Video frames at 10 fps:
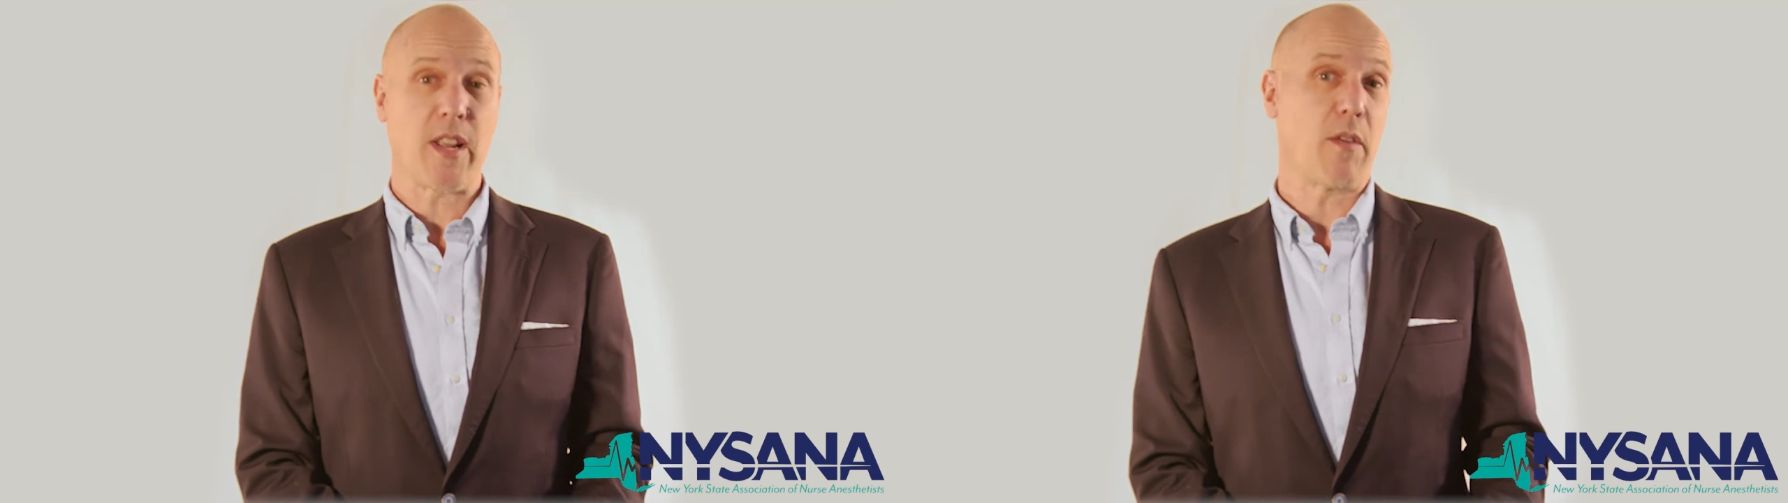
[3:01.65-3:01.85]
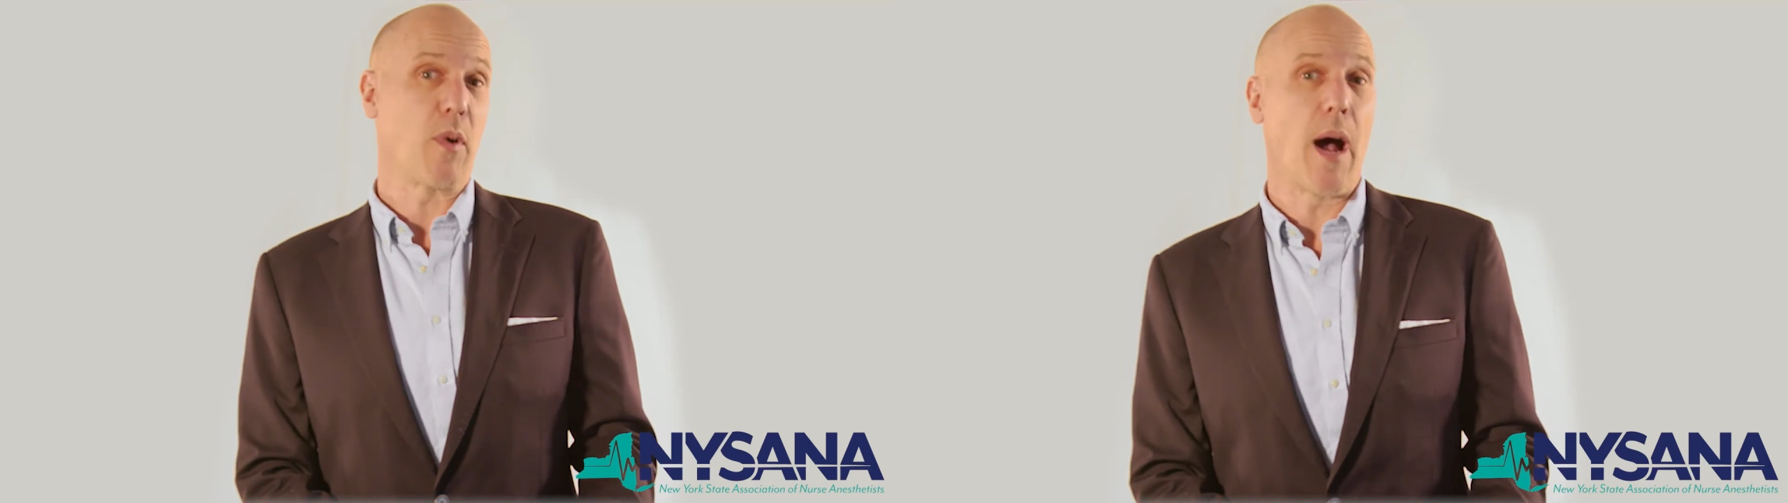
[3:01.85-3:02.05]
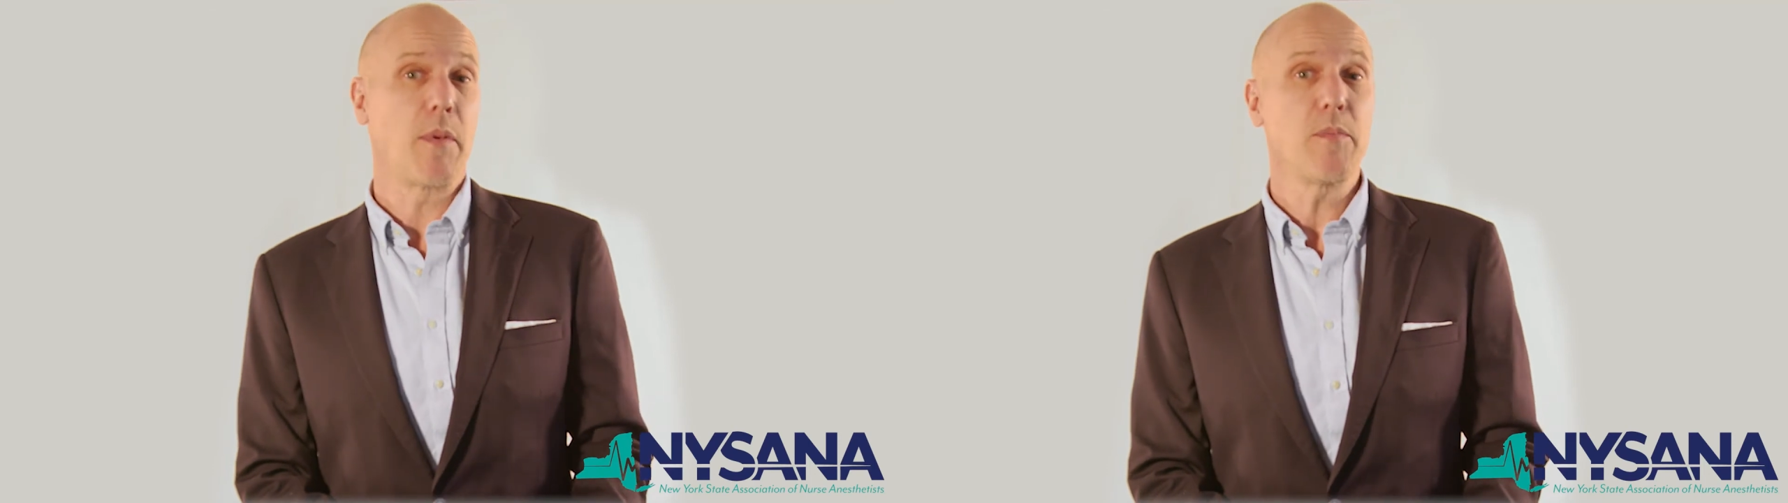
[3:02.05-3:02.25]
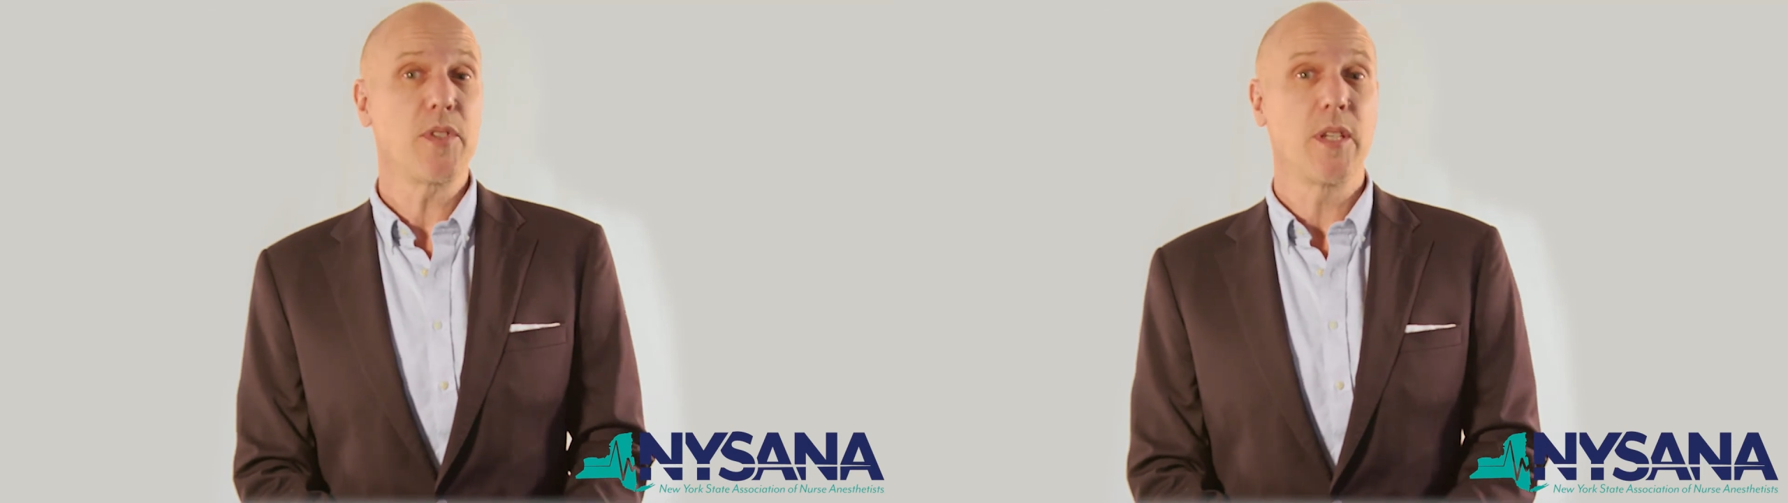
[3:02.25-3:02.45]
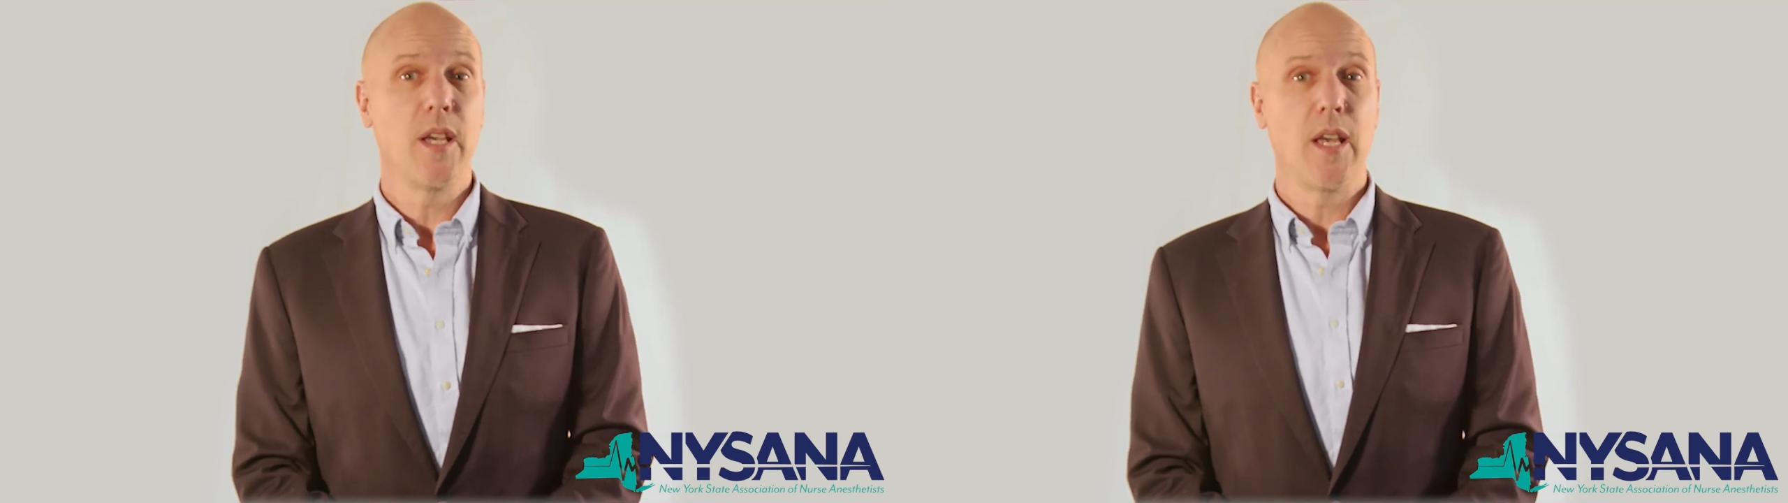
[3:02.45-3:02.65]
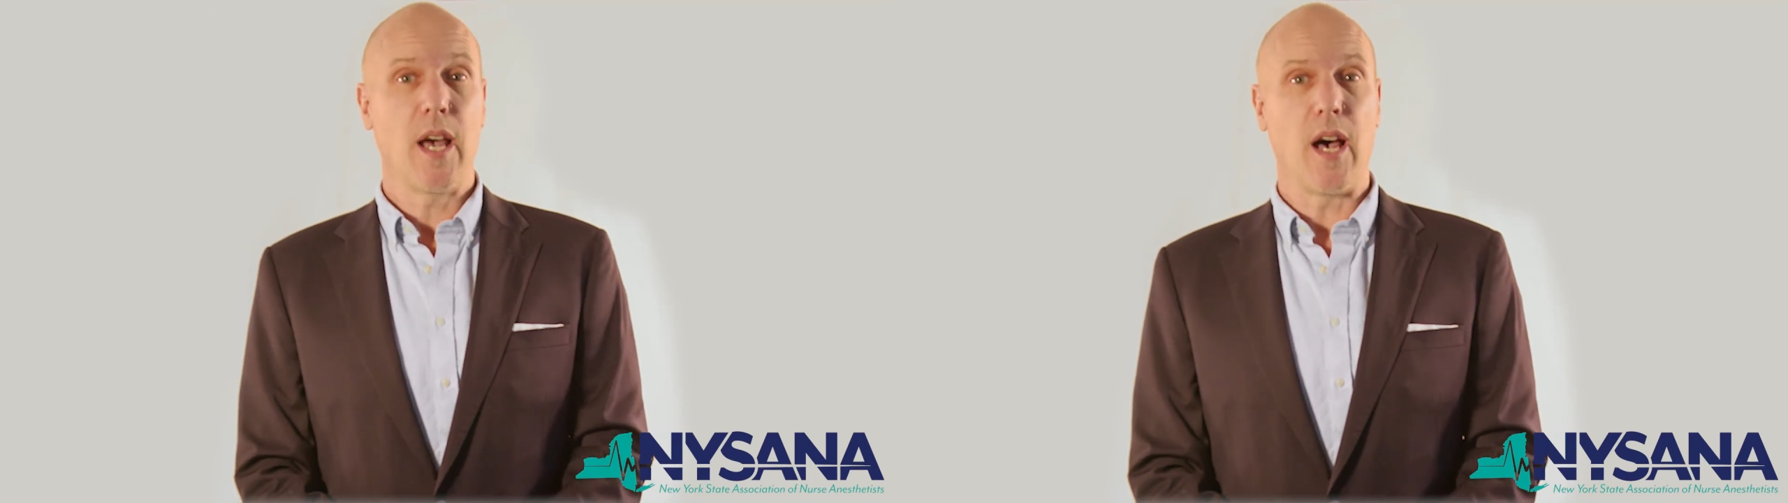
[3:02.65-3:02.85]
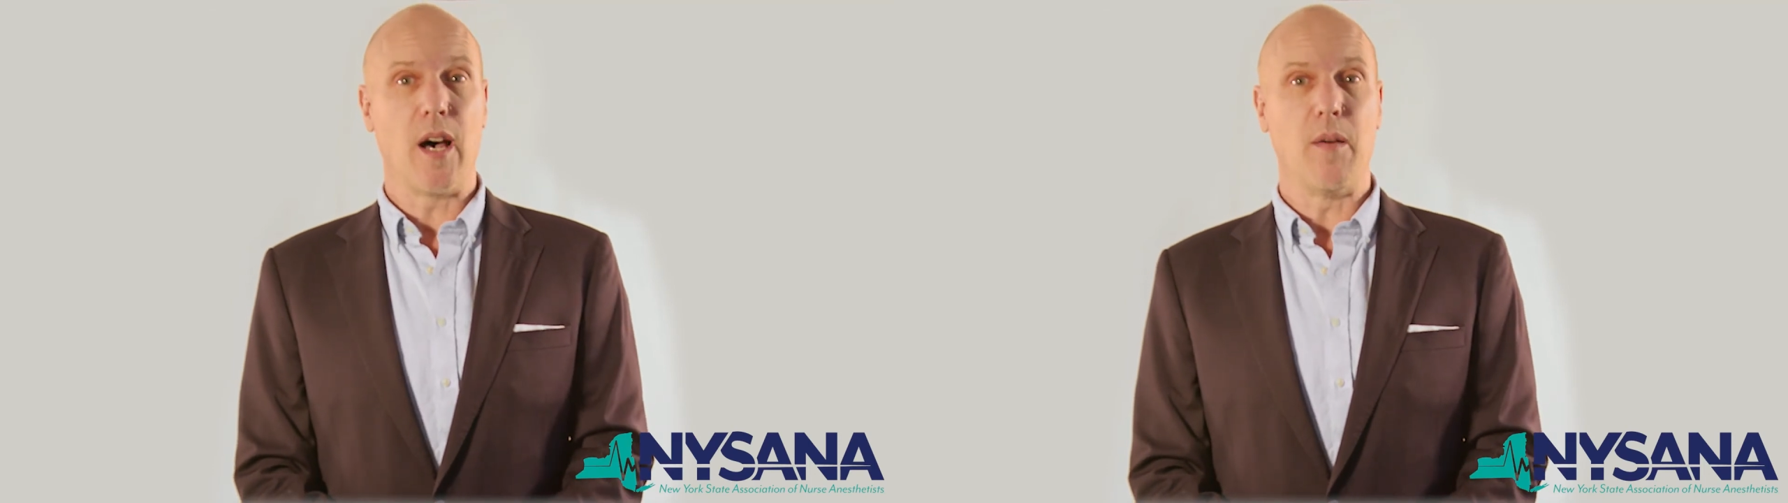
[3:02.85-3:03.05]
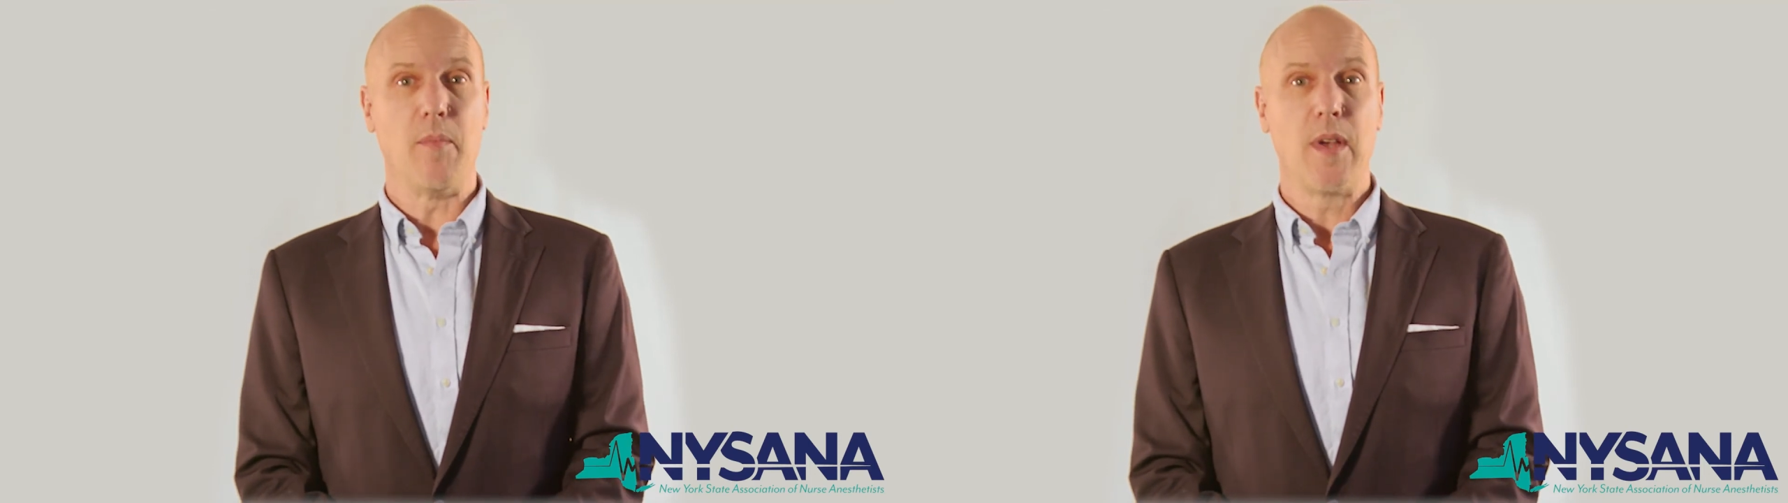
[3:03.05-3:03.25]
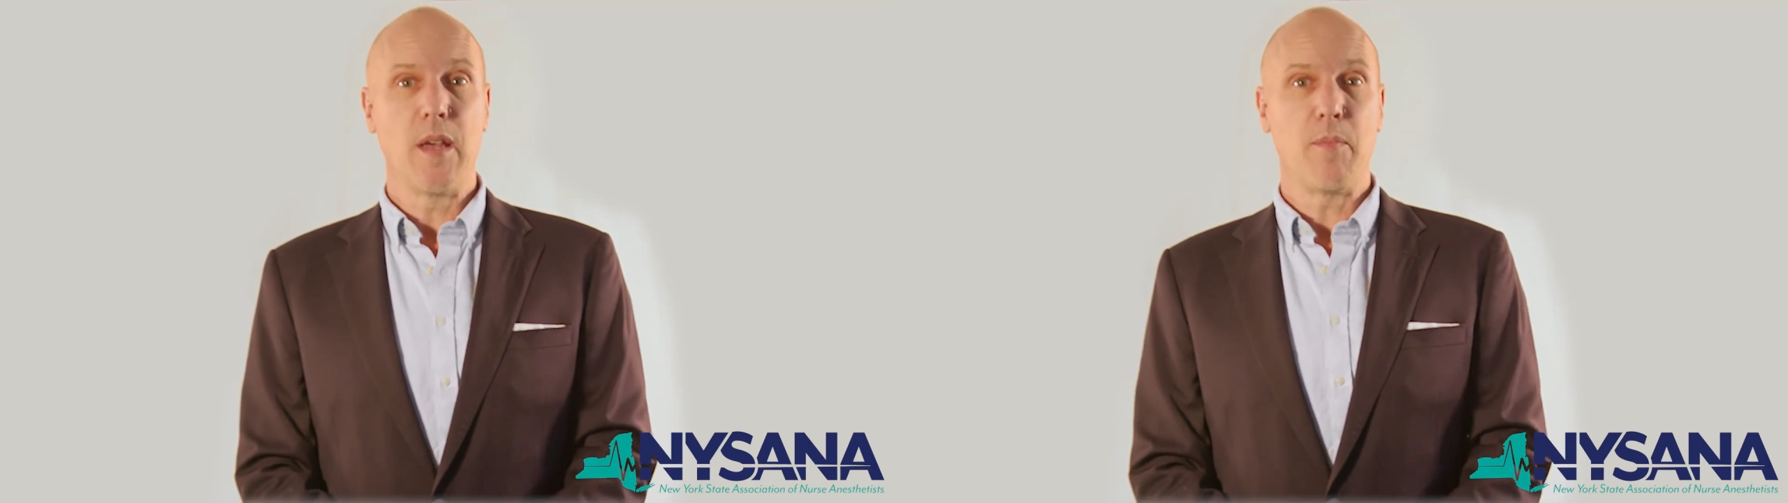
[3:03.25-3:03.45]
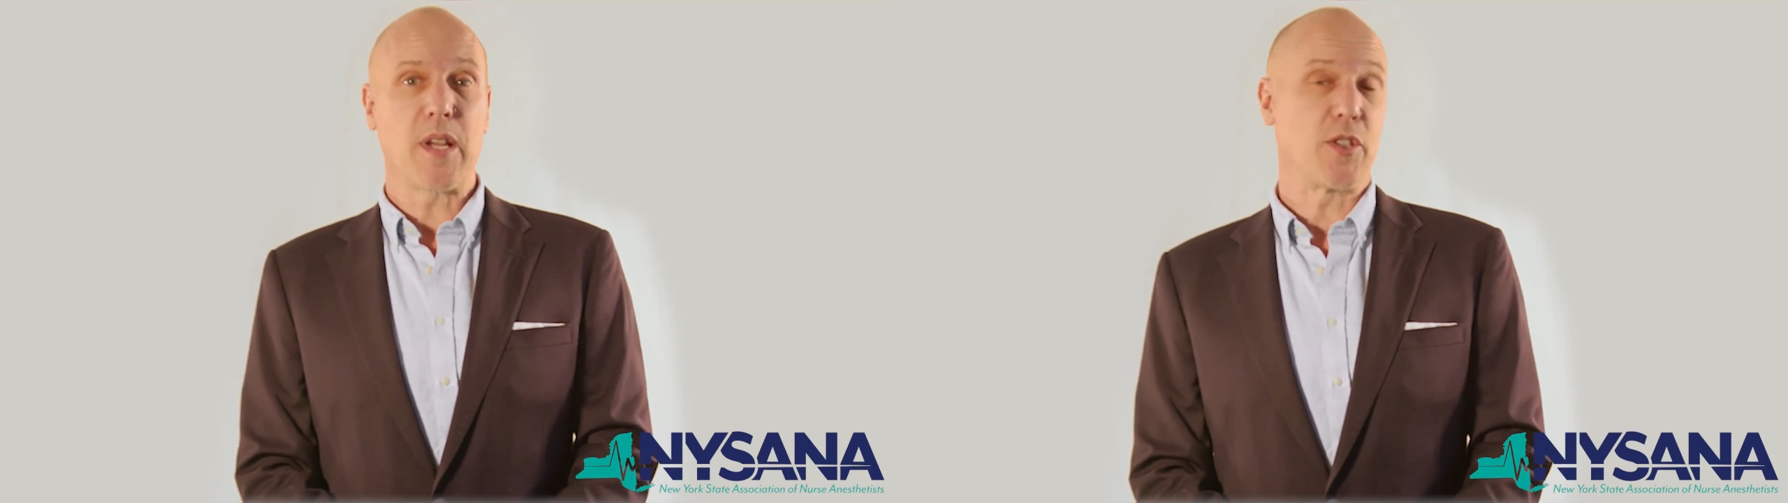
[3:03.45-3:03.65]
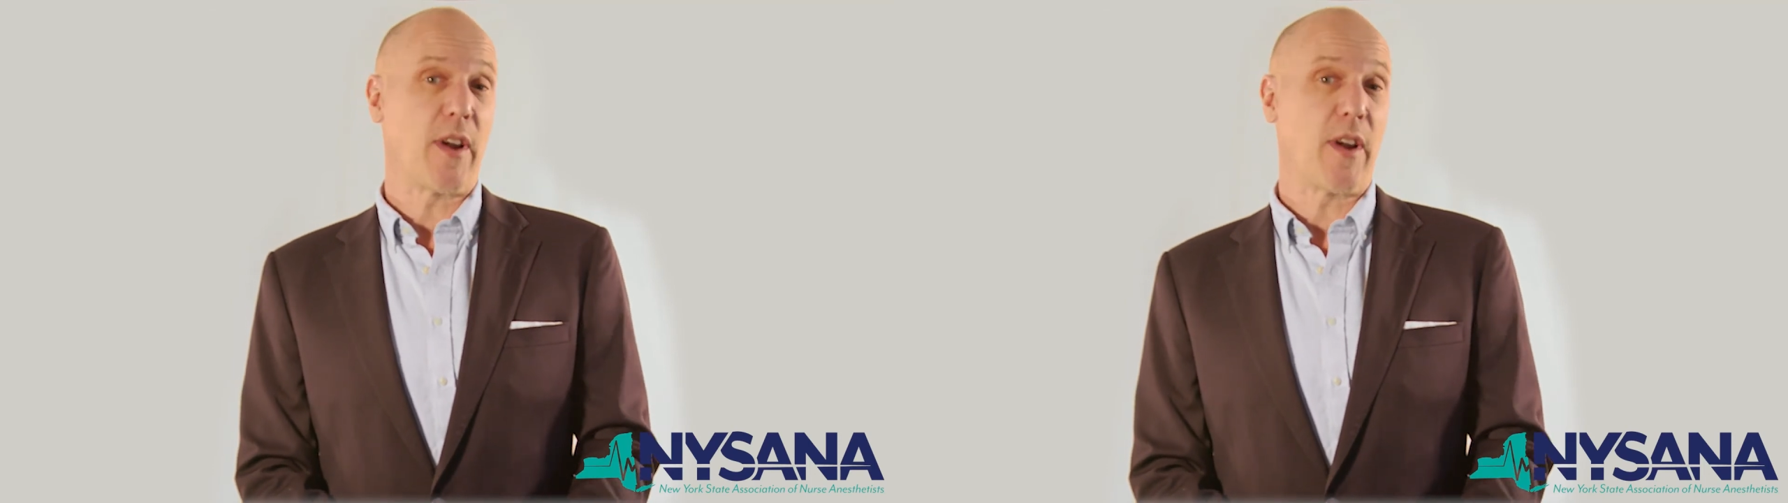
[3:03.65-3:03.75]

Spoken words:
can have problems because